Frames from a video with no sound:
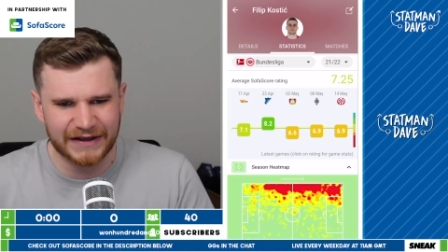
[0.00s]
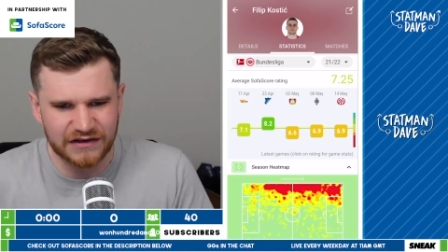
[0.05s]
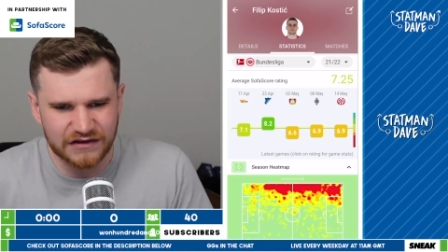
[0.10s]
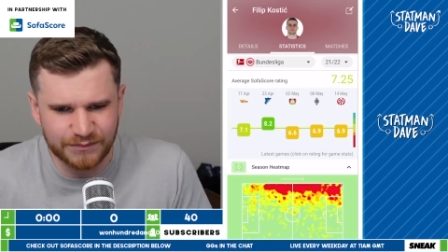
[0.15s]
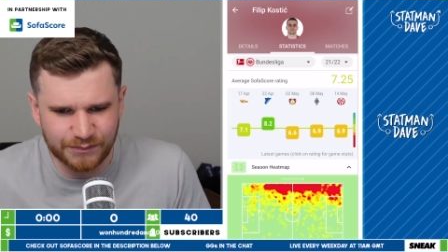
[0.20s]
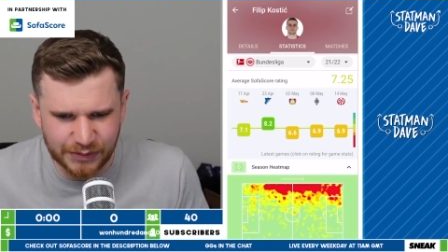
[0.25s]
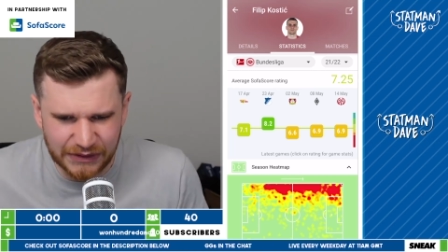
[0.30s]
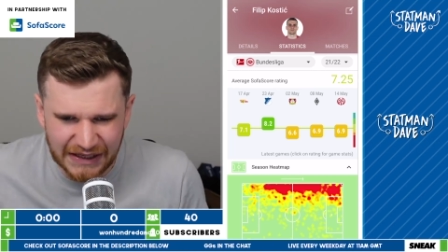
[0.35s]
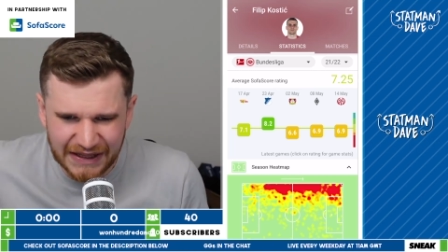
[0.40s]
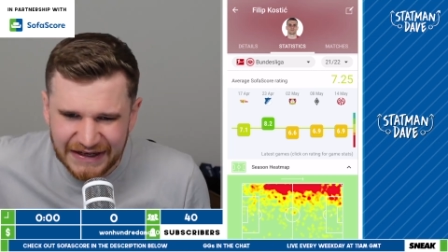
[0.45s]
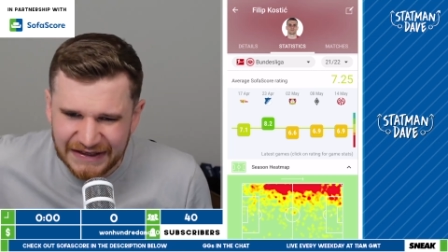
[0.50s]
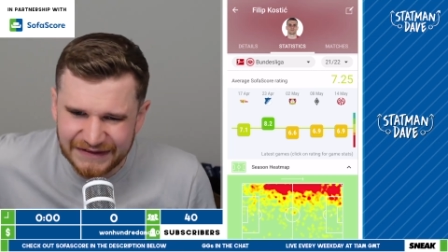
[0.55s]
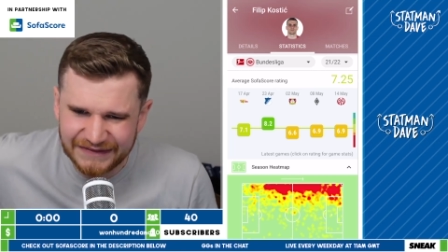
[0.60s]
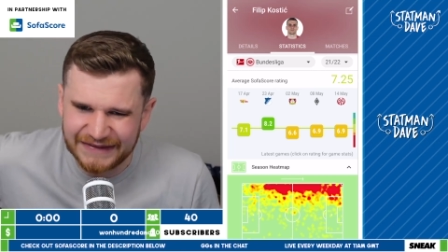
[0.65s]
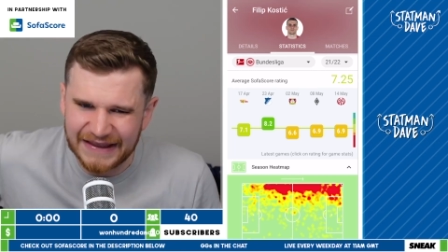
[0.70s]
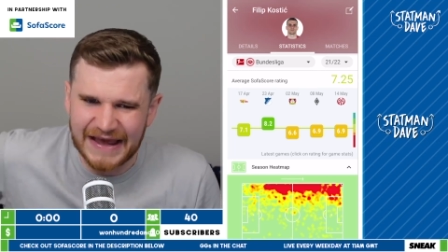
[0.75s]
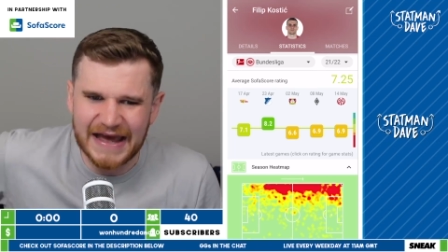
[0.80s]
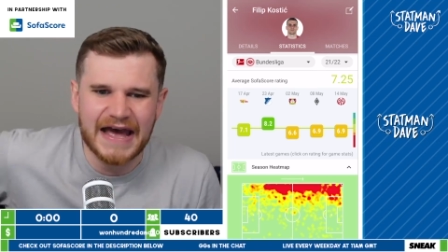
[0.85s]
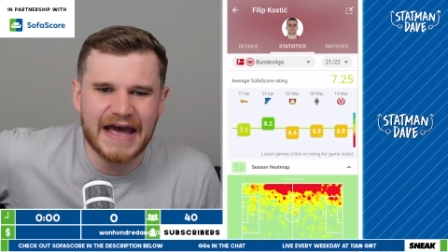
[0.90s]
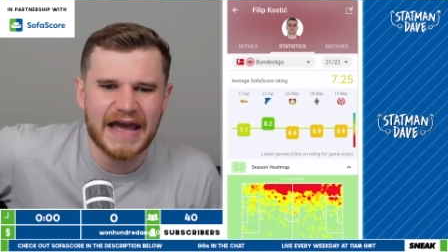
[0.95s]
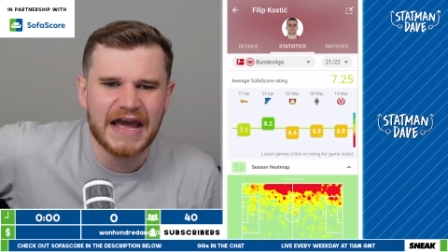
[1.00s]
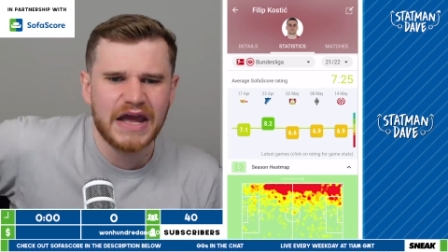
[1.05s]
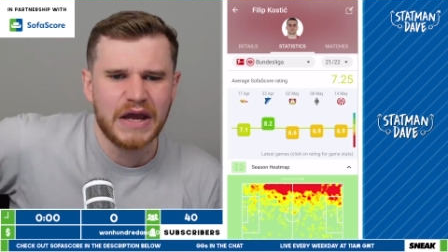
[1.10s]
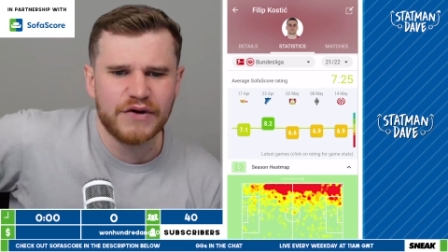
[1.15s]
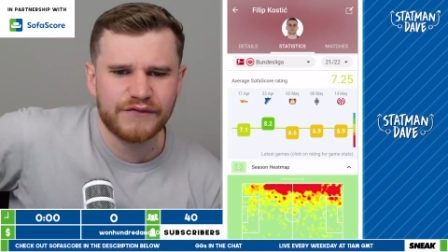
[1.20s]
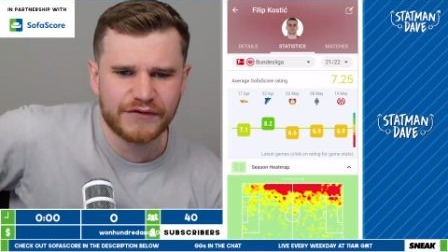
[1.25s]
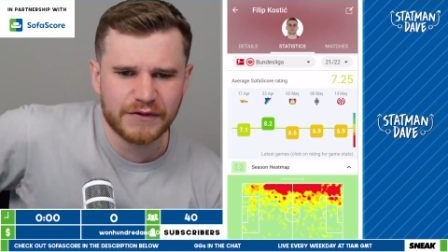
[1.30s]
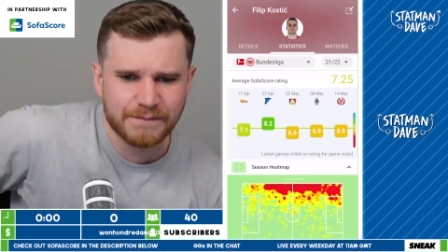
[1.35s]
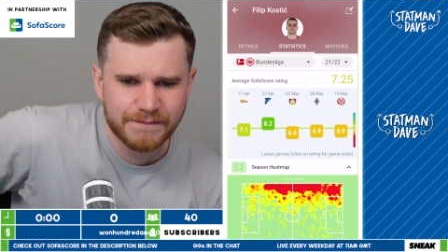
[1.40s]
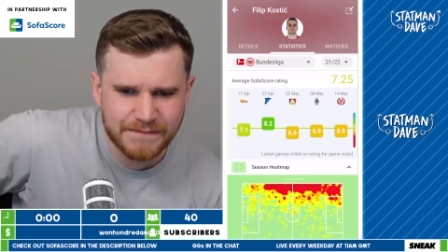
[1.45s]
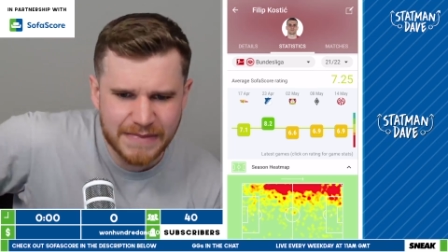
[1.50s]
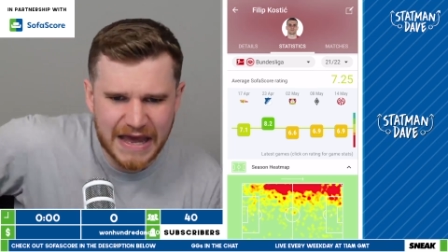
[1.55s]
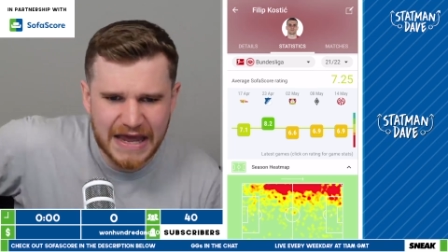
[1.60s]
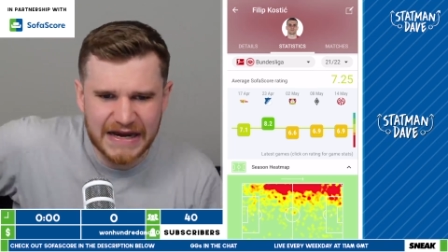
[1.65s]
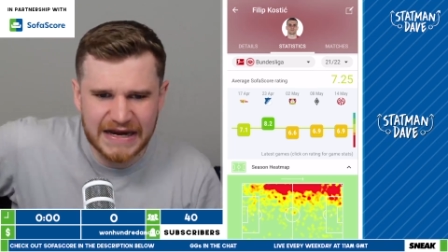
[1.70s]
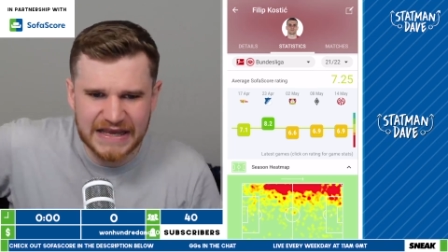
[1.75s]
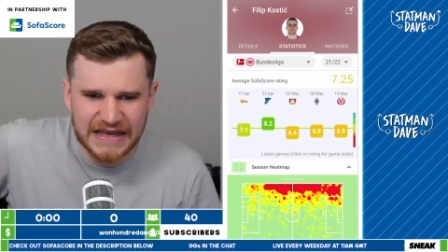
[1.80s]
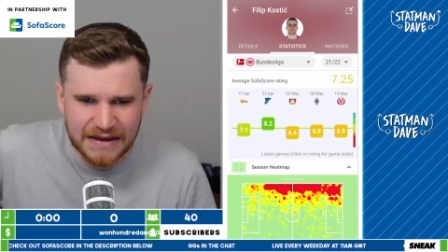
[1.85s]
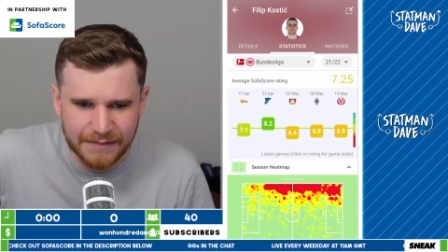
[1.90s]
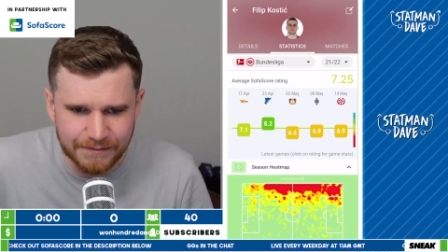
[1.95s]
He's played there for
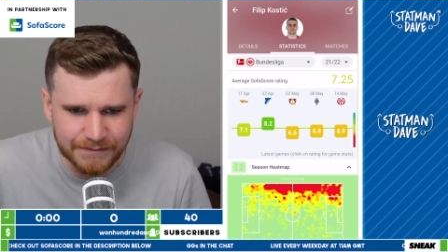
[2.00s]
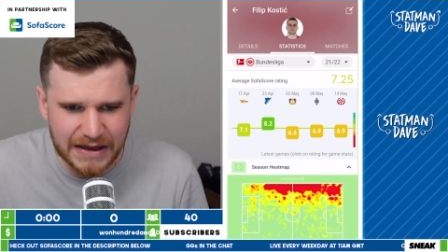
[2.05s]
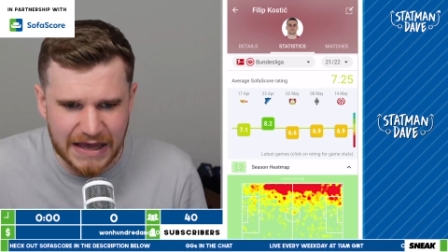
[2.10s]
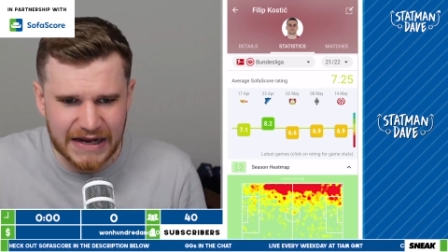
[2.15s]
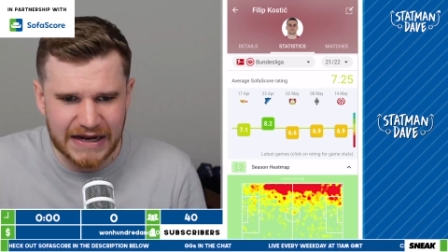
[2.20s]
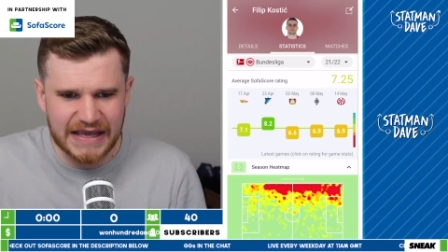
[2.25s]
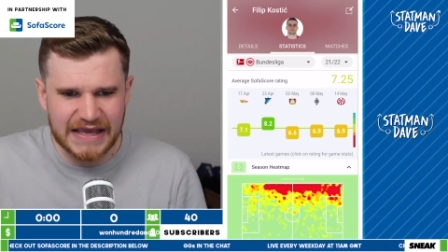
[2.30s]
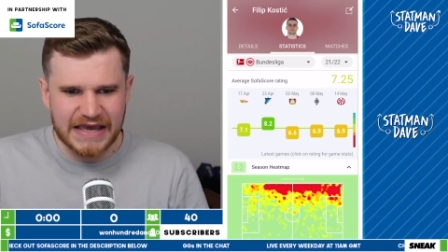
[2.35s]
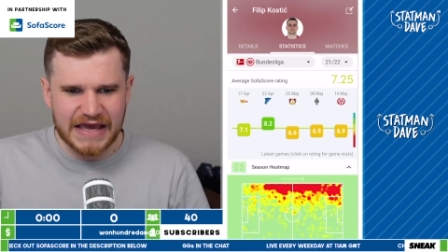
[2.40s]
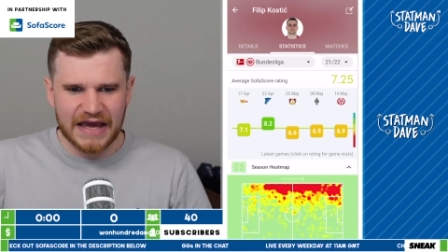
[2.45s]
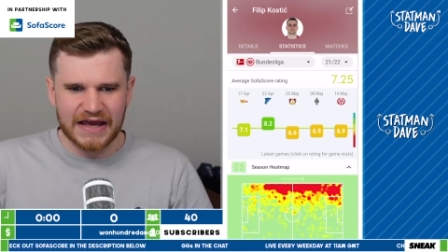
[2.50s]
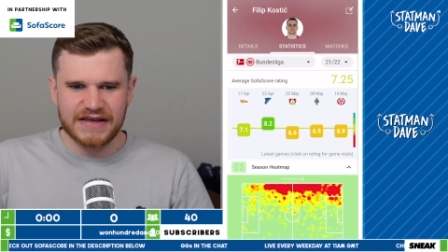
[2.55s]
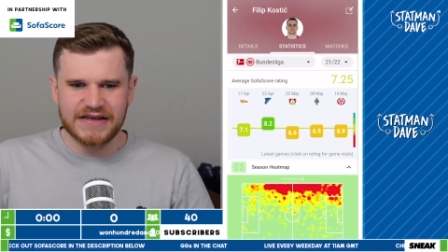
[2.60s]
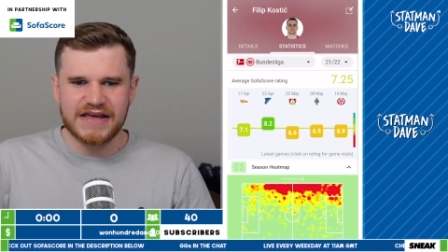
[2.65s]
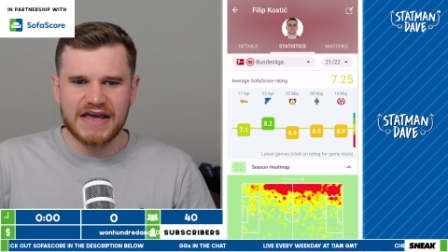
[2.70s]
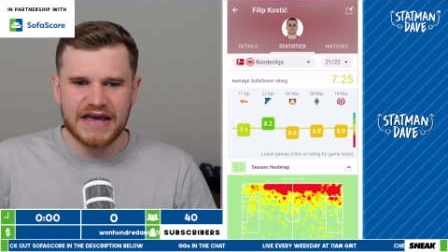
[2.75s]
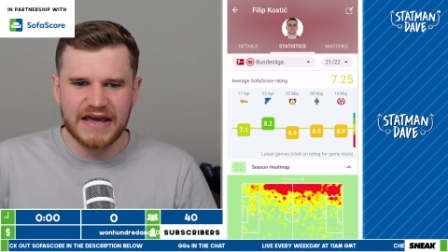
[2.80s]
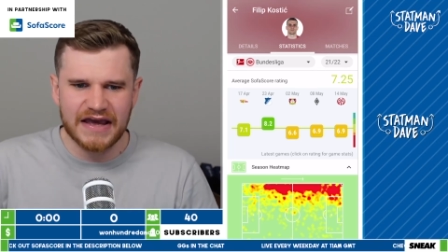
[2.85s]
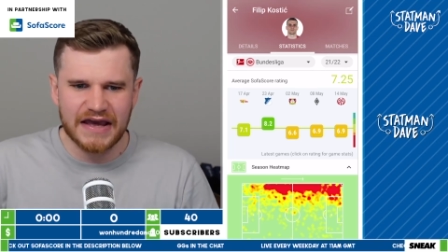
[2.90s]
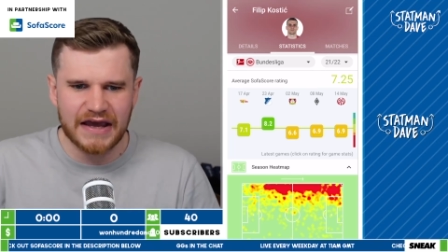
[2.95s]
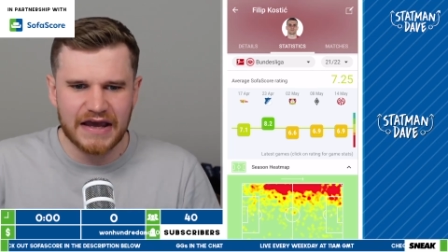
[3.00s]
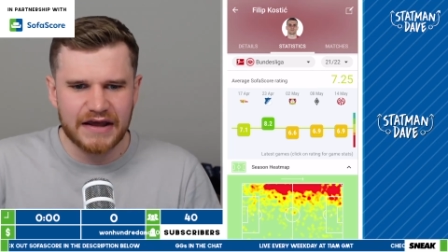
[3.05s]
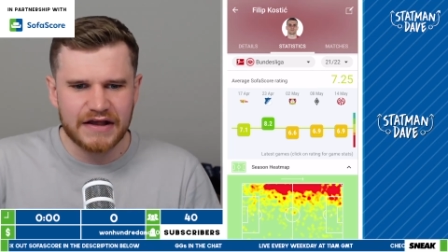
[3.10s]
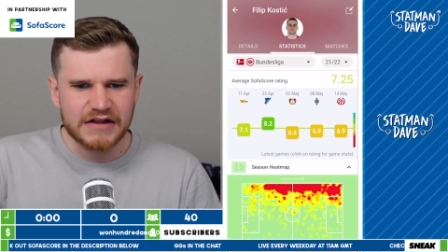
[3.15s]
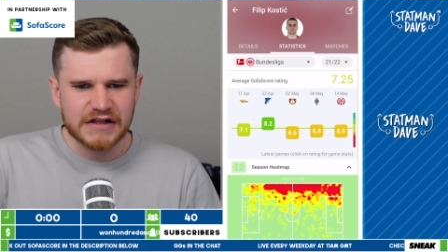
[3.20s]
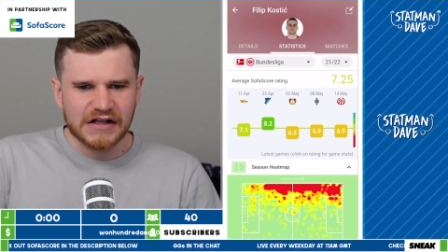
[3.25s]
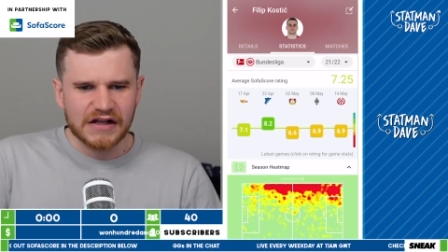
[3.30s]
many, many a year.